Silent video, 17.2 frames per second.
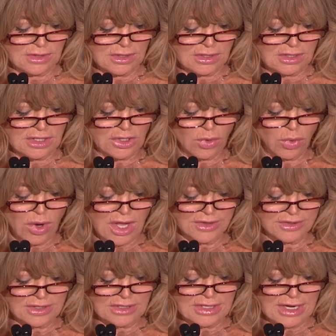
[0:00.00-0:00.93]

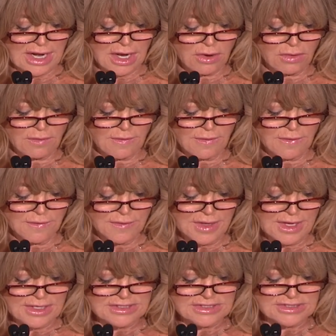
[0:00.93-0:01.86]
Equality Now
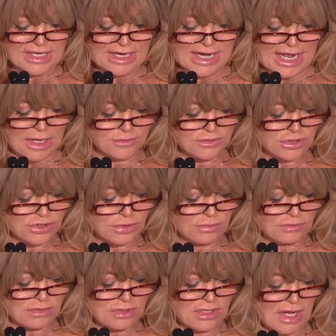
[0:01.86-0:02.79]
has set out to do
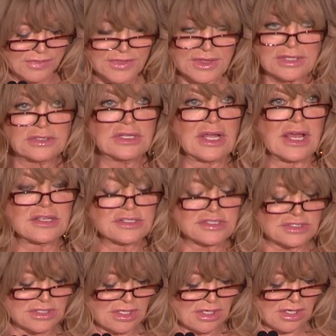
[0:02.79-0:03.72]
nothing
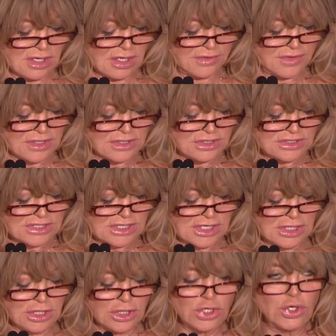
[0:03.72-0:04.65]
less than
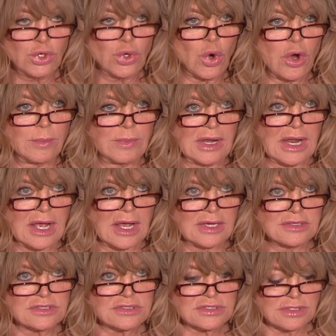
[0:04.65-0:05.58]

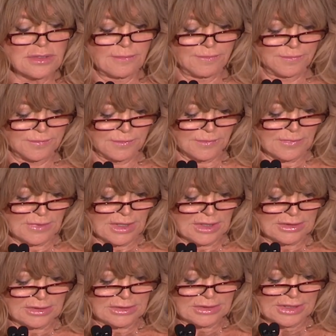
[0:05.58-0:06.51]
denormalize,
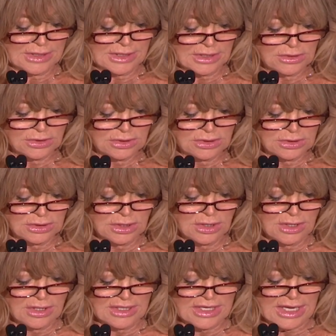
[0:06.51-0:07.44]
legal
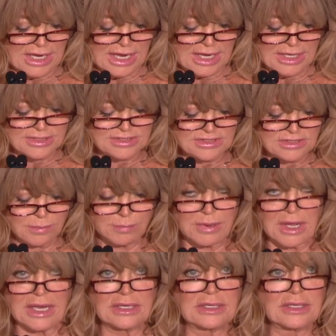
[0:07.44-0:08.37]
case
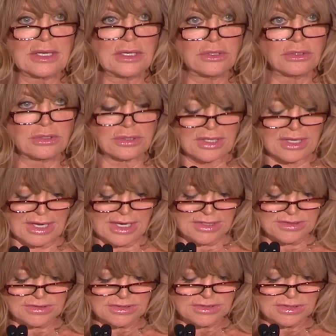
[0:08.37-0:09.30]
by legal
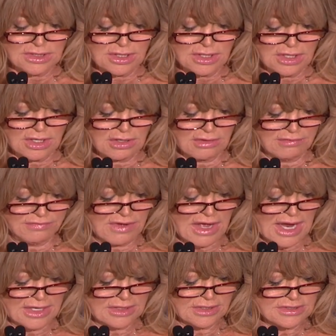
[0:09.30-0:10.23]
case,
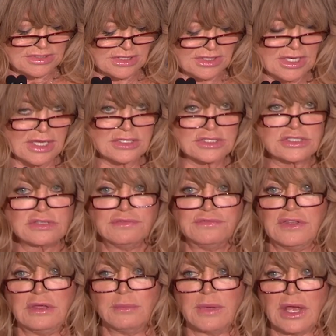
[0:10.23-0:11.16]
violence against
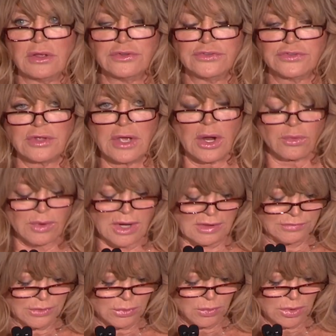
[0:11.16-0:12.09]
females
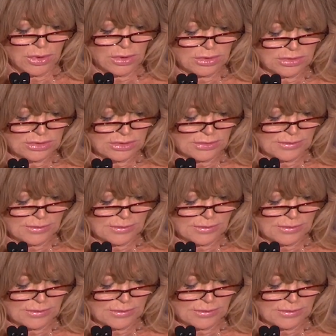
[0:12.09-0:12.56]
around the world.